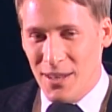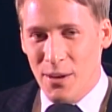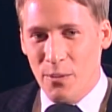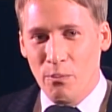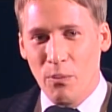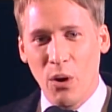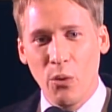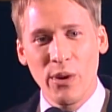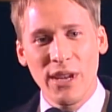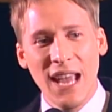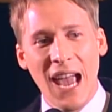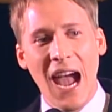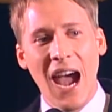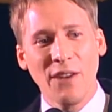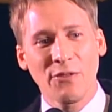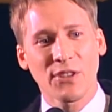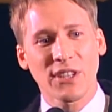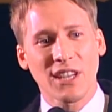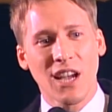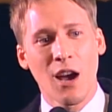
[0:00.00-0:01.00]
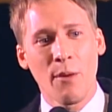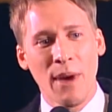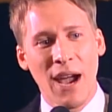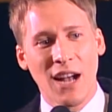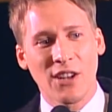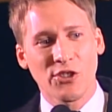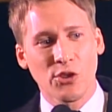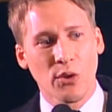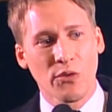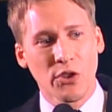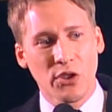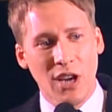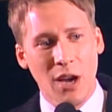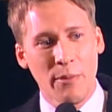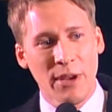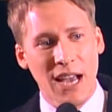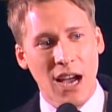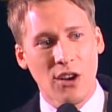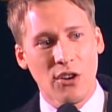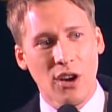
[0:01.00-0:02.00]
But we have to come out. So if you're
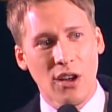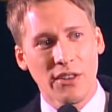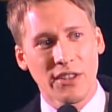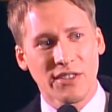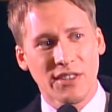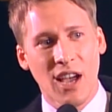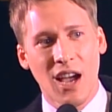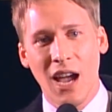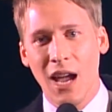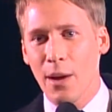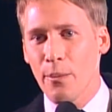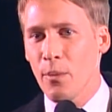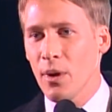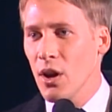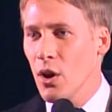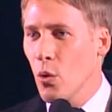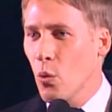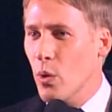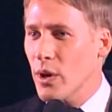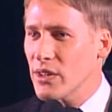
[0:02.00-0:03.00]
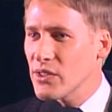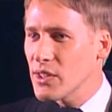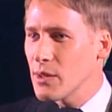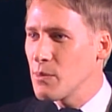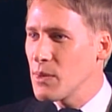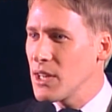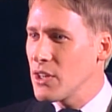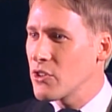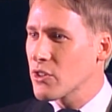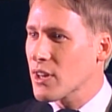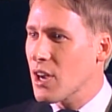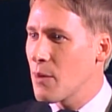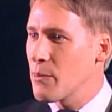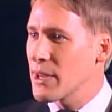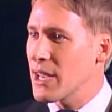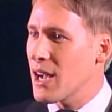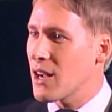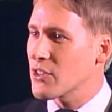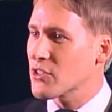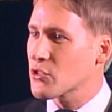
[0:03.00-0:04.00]
coming out all the time, what does it mean, your coming
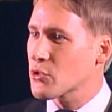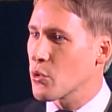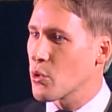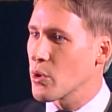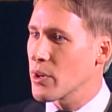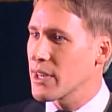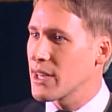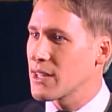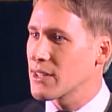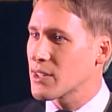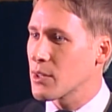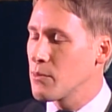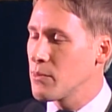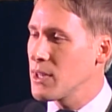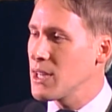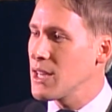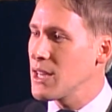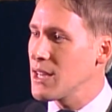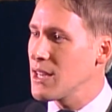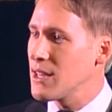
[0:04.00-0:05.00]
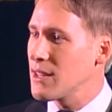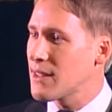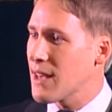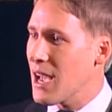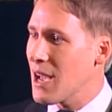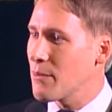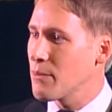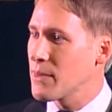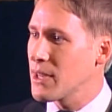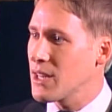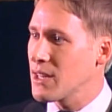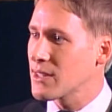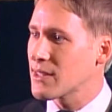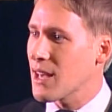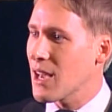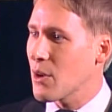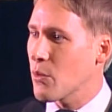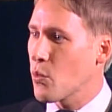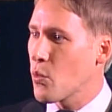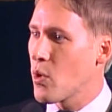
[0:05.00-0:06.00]
out story? And to me, that means
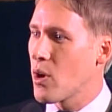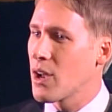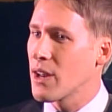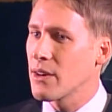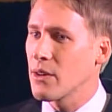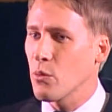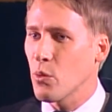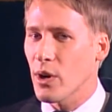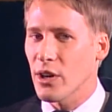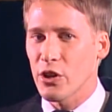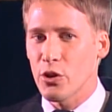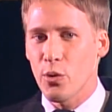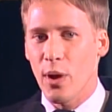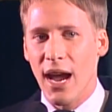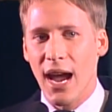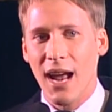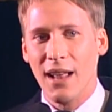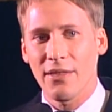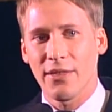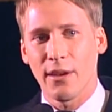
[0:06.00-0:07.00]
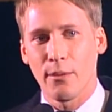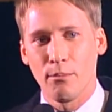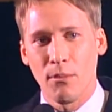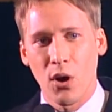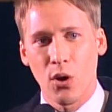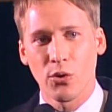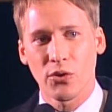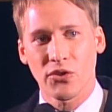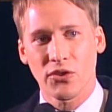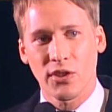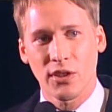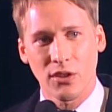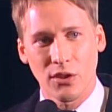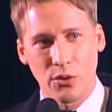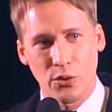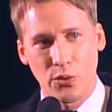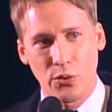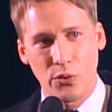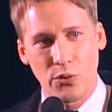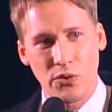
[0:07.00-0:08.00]
that one where you had the most to
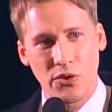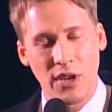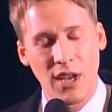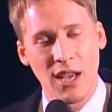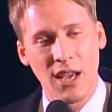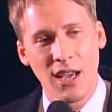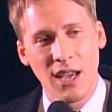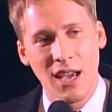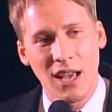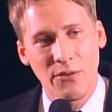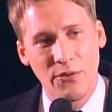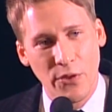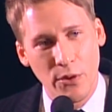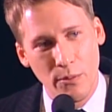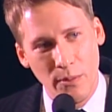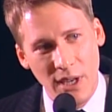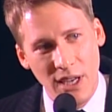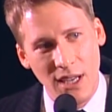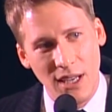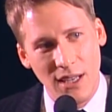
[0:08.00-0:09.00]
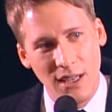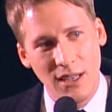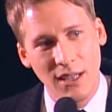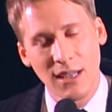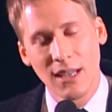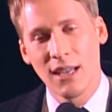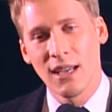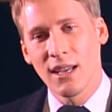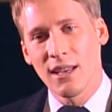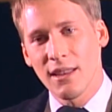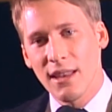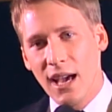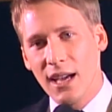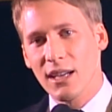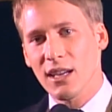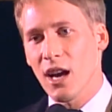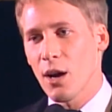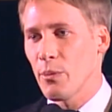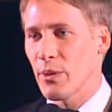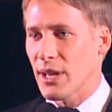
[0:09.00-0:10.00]
lose. And for me, that
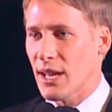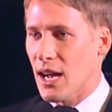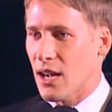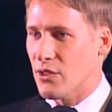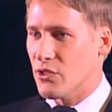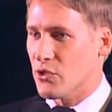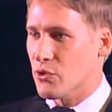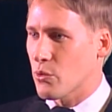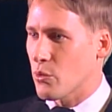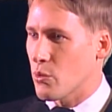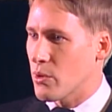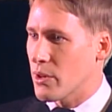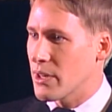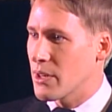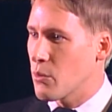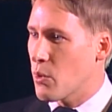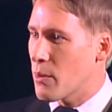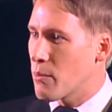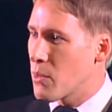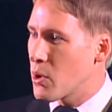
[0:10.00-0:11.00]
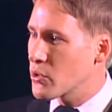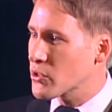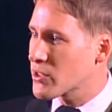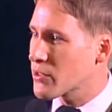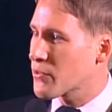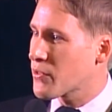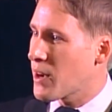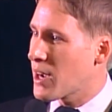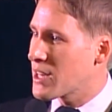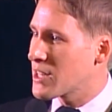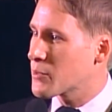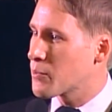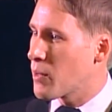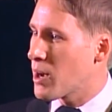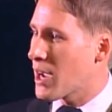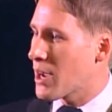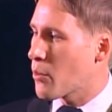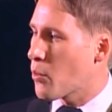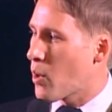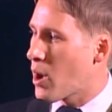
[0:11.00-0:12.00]
coming out story, what most defines
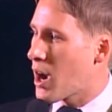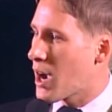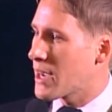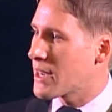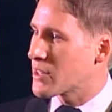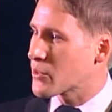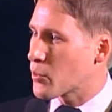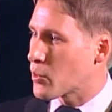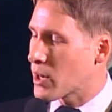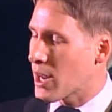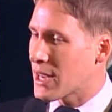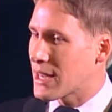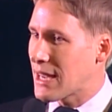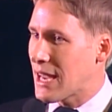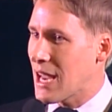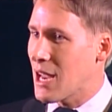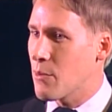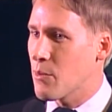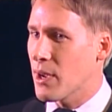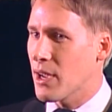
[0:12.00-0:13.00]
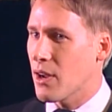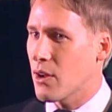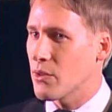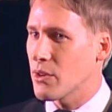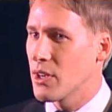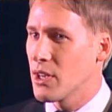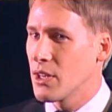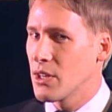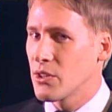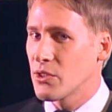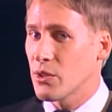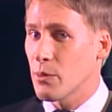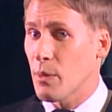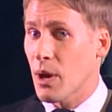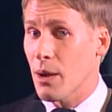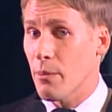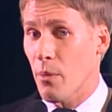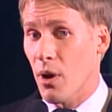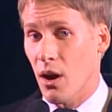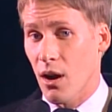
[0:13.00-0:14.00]
my why is when I came out to my
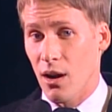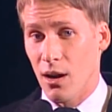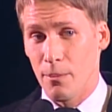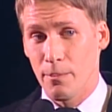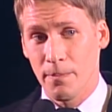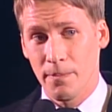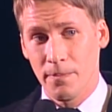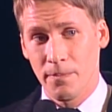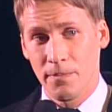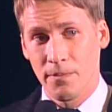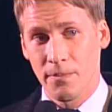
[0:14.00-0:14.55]
mom